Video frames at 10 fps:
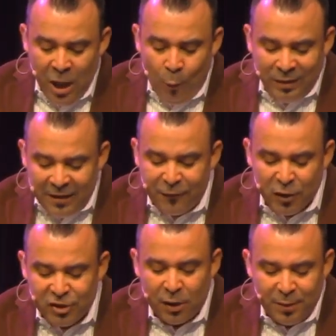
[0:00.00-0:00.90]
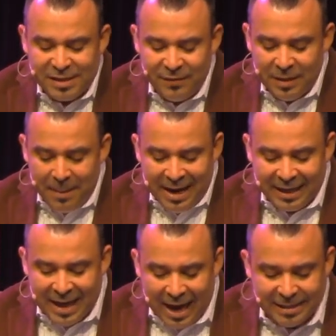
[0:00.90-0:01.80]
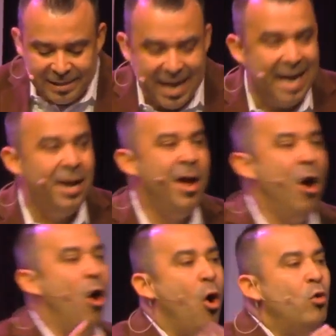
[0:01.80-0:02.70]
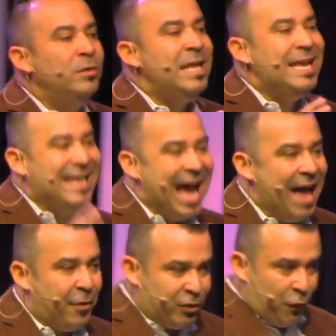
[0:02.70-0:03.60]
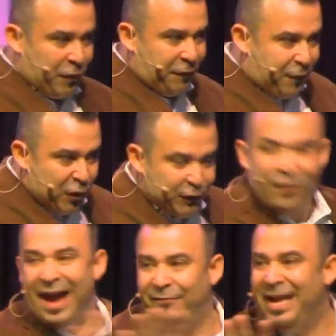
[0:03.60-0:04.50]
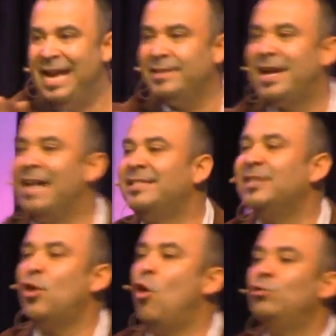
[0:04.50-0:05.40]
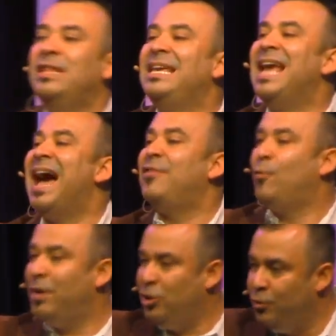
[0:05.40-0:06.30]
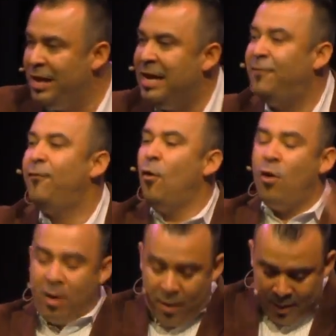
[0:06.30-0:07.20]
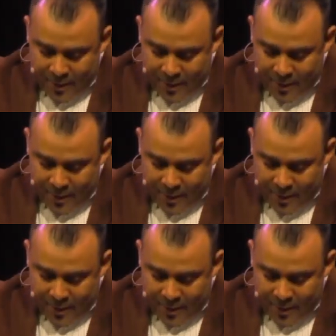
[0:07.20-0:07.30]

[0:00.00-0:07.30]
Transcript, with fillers: when they first started receiving the manna, God said, only gather. So for the first five days, God says, only gather what you need for